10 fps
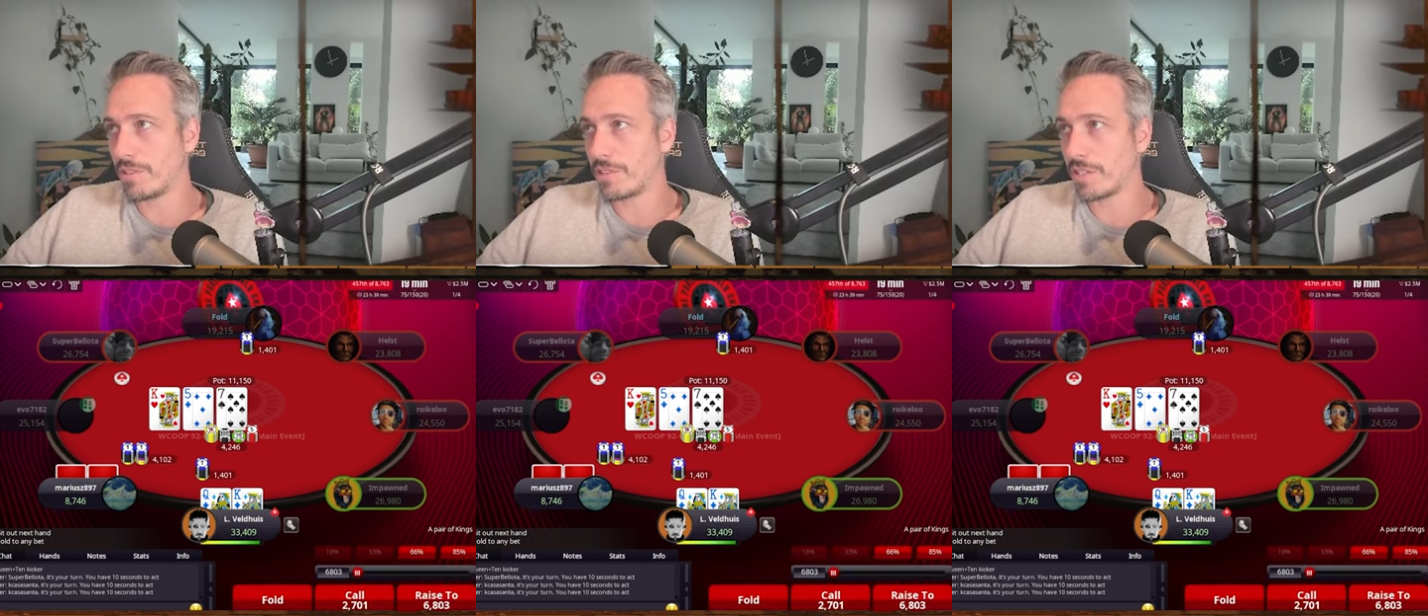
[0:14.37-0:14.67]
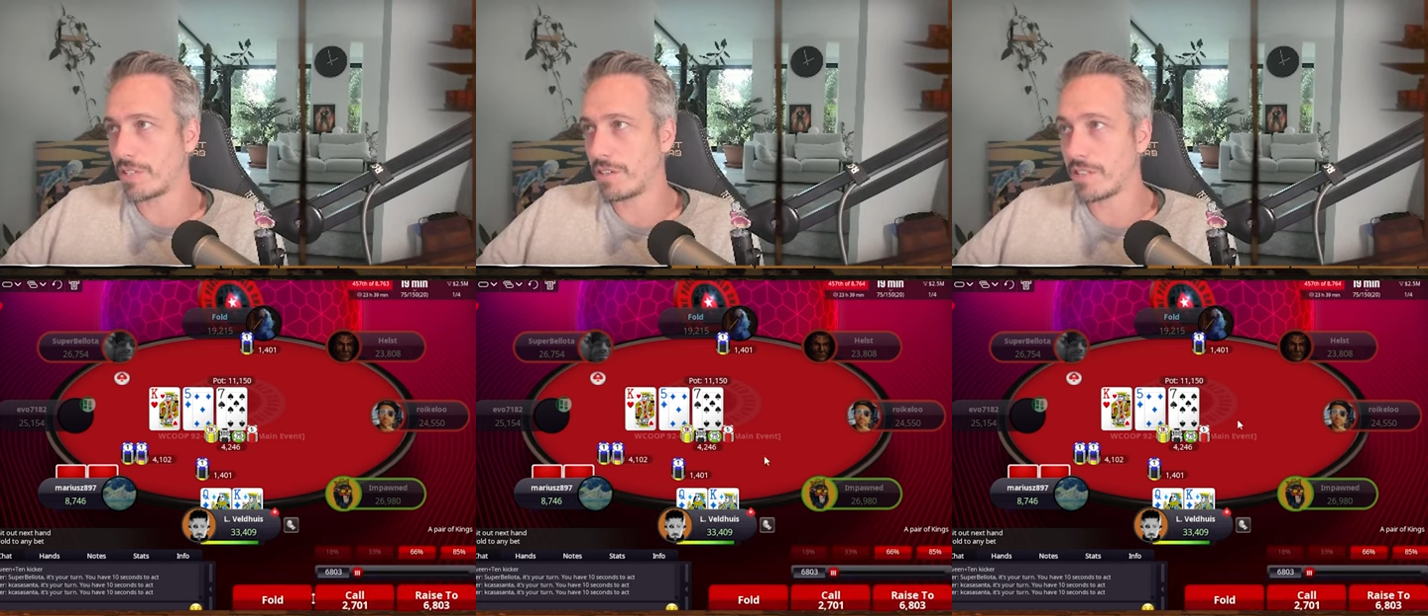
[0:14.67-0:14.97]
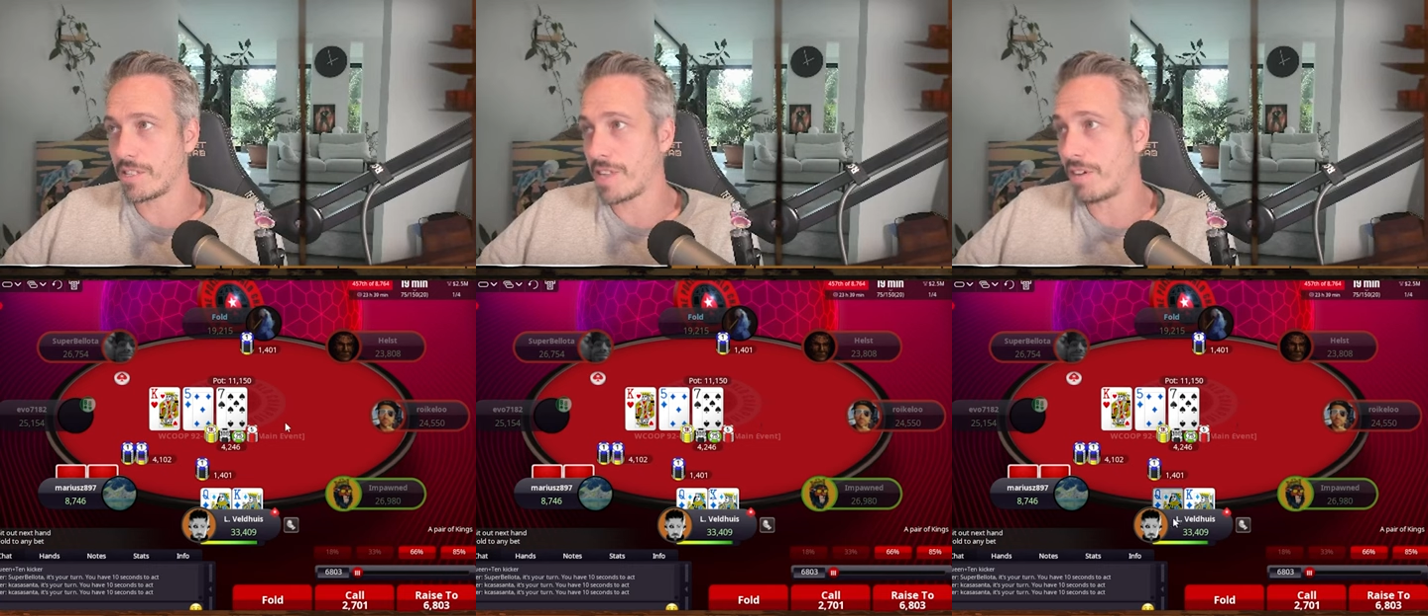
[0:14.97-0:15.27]
tricky.
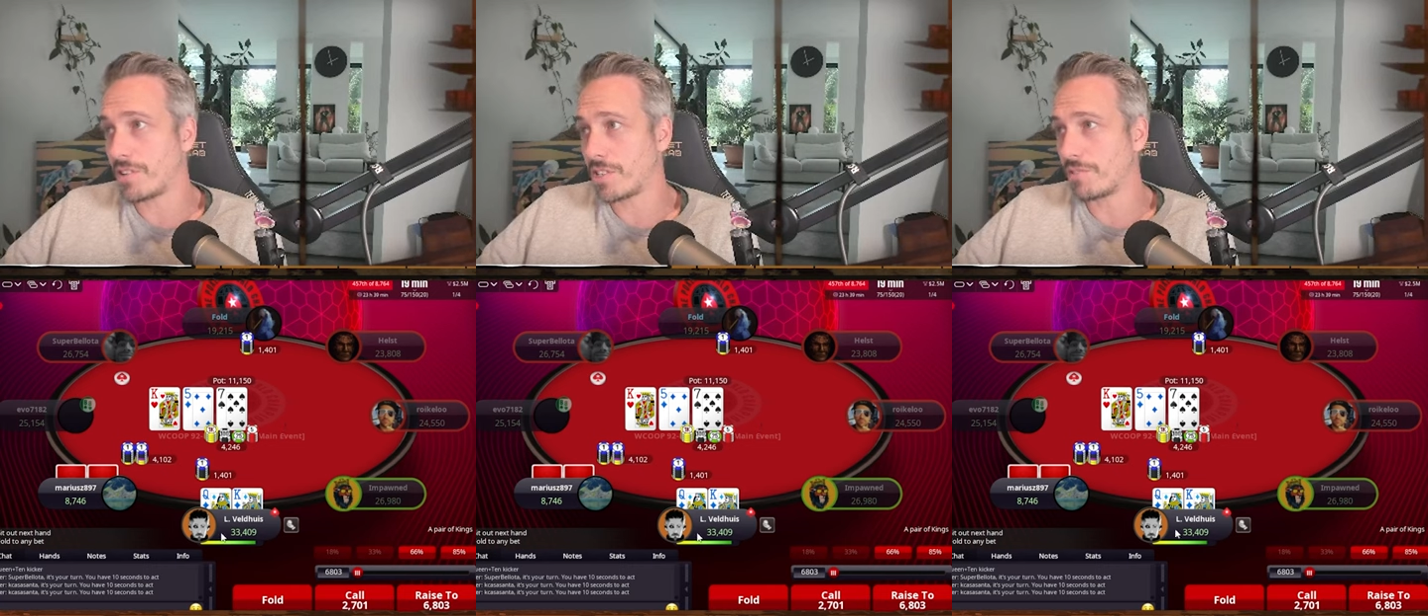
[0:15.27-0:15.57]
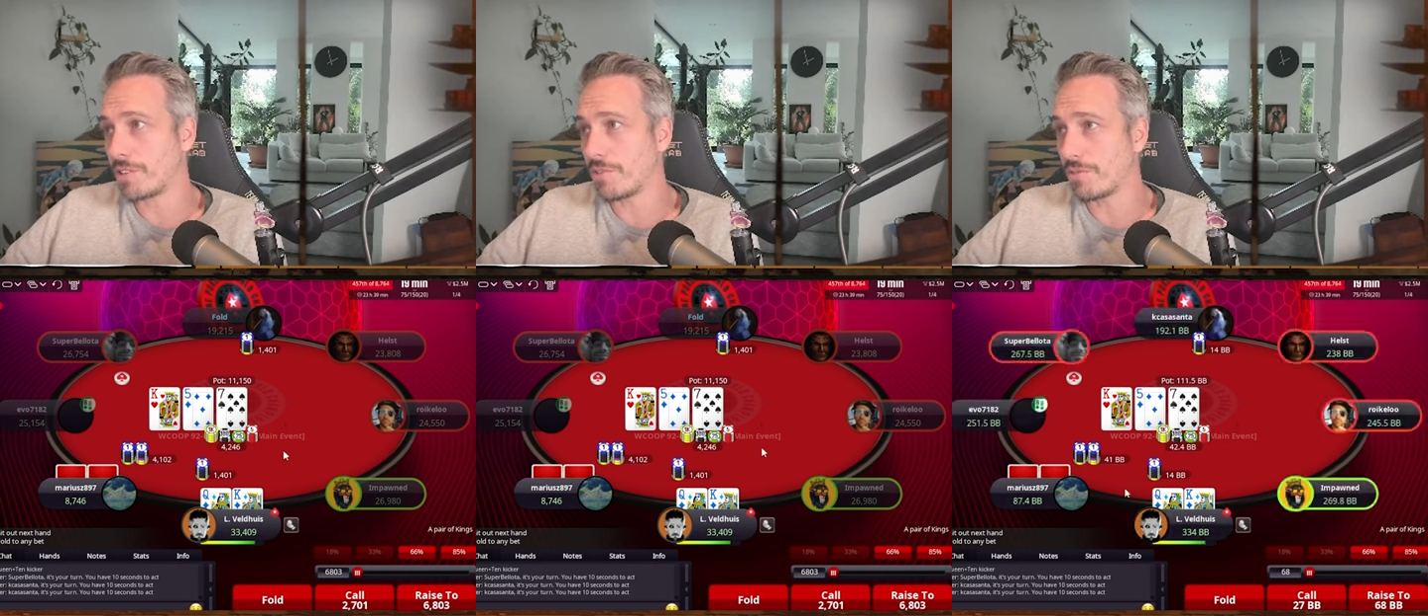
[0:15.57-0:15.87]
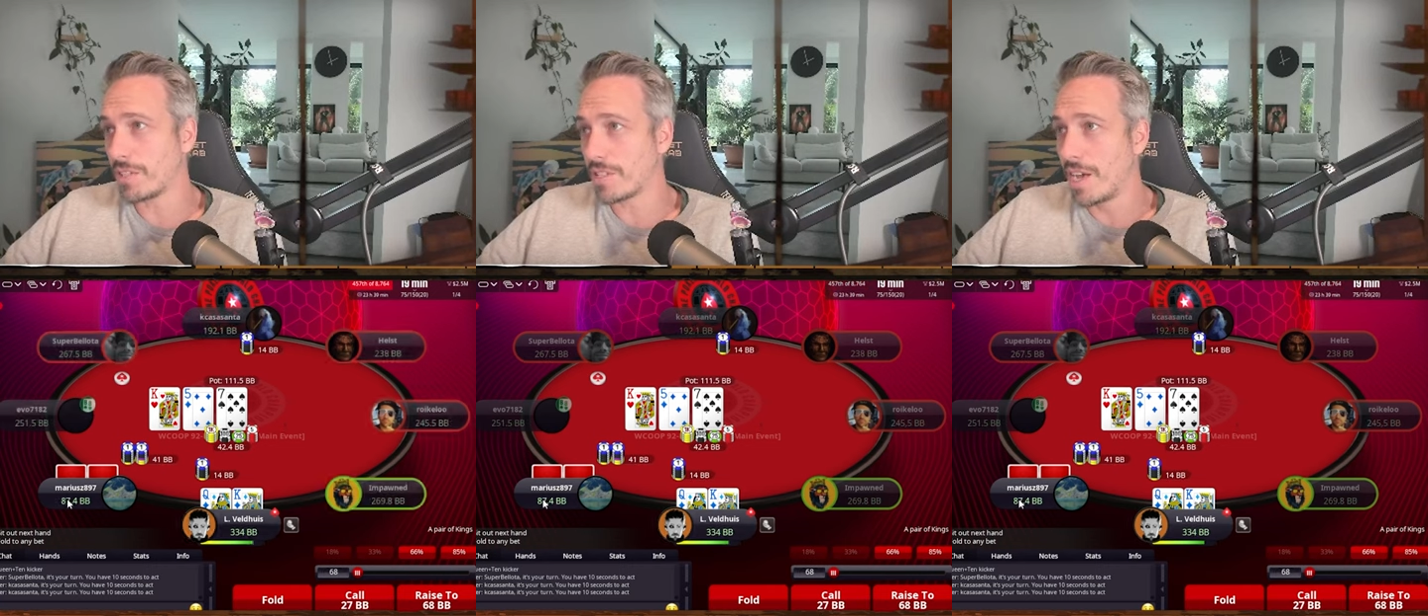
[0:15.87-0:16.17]
Okay, so now I just have to go
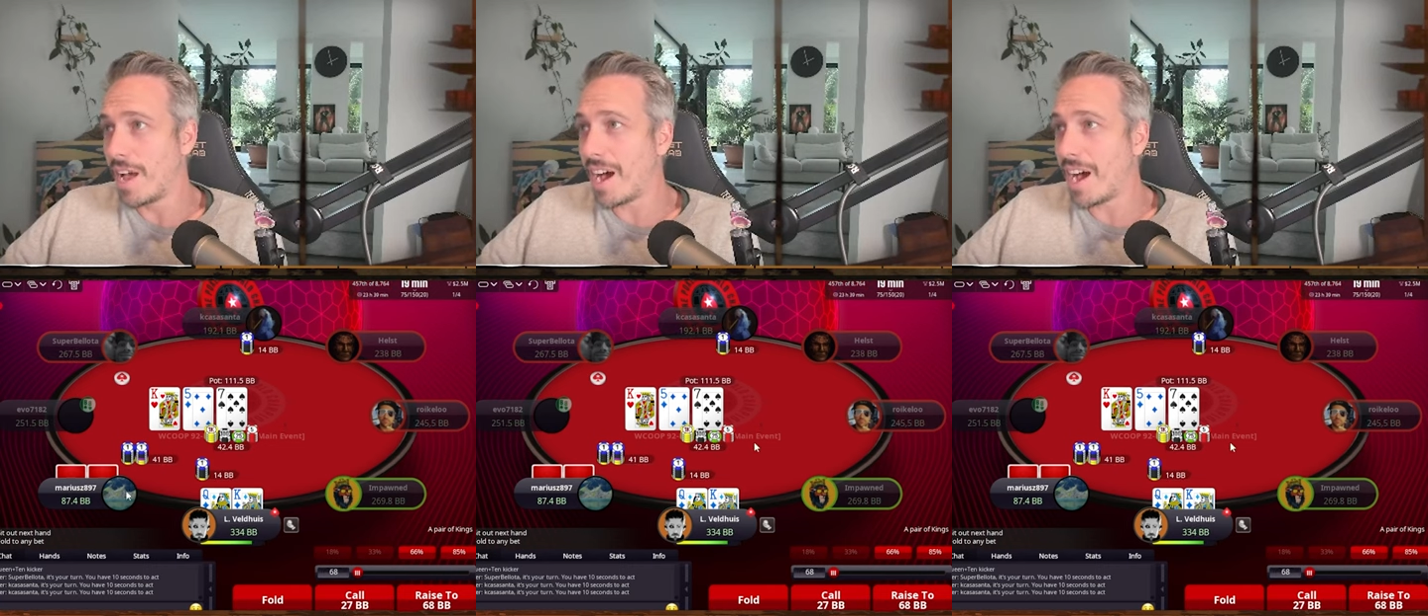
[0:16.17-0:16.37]
for it.